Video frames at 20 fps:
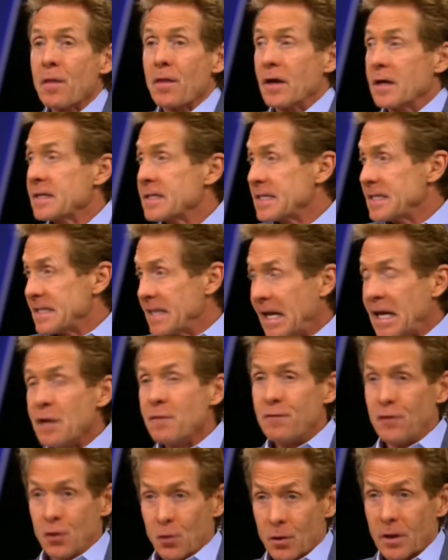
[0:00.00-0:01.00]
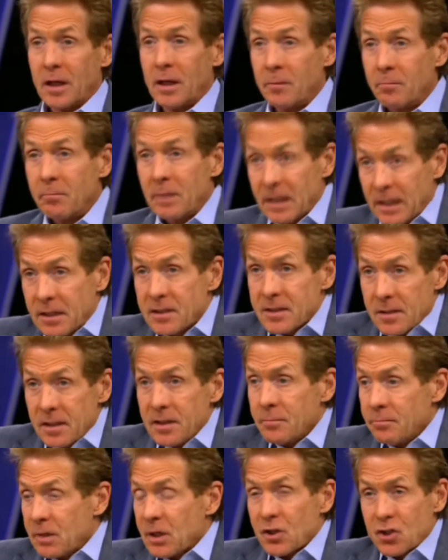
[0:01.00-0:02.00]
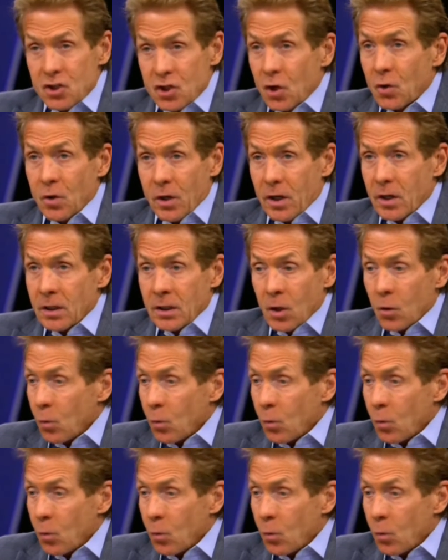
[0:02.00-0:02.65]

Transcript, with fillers: the savior in, in Minnesota?